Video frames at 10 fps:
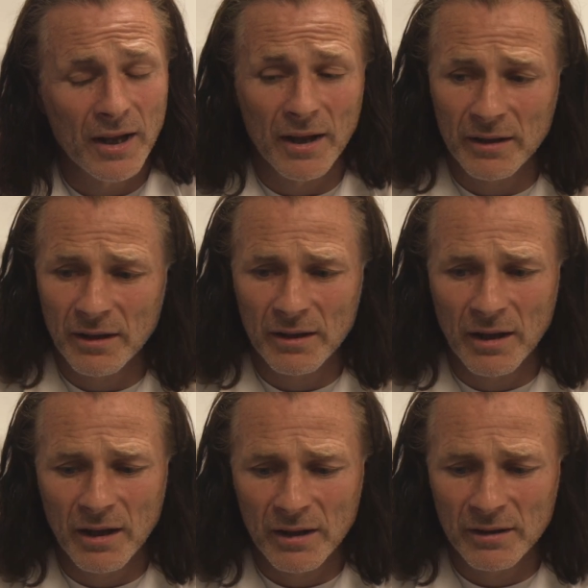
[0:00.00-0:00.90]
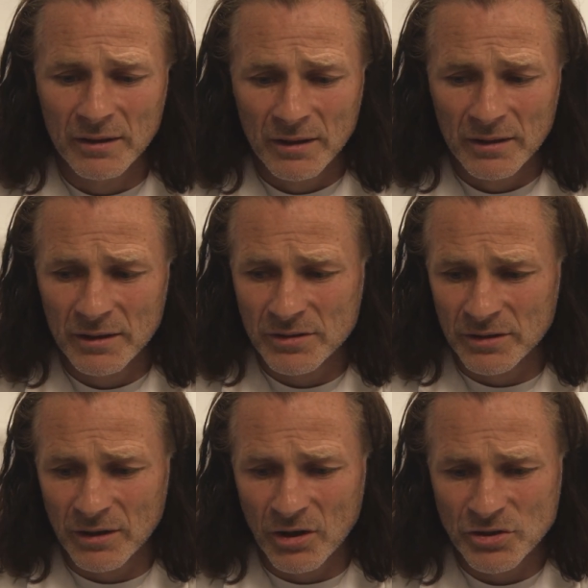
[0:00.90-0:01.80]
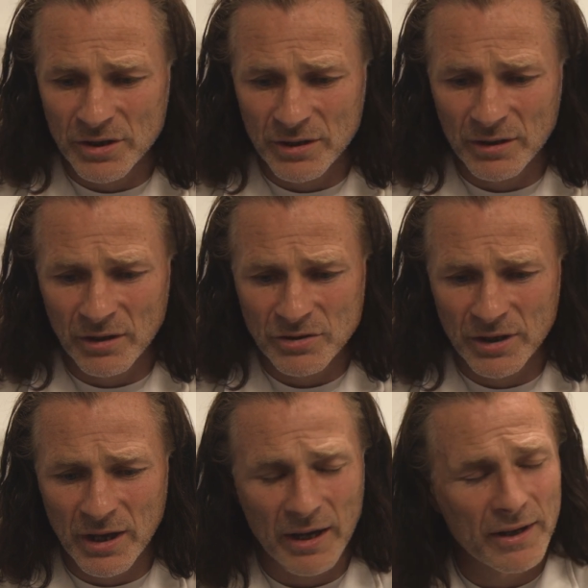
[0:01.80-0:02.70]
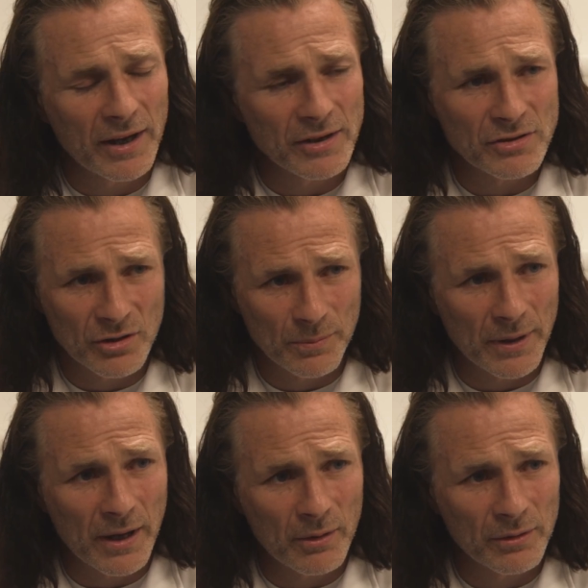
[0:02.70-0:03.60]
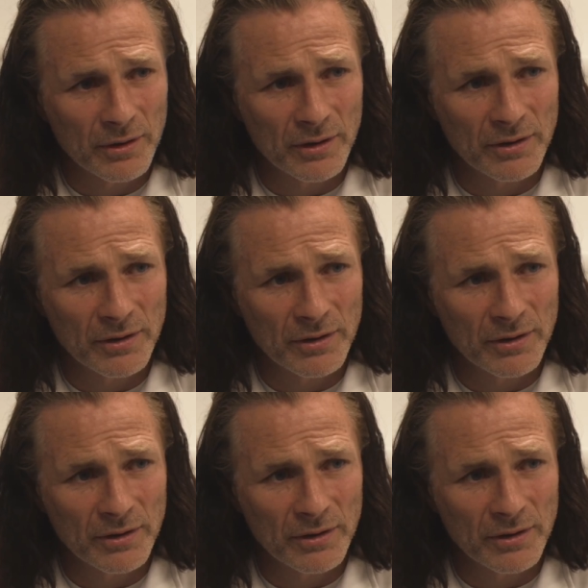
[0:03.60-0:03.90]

Yeah, listen, Ozzie Kaikai is going to be out.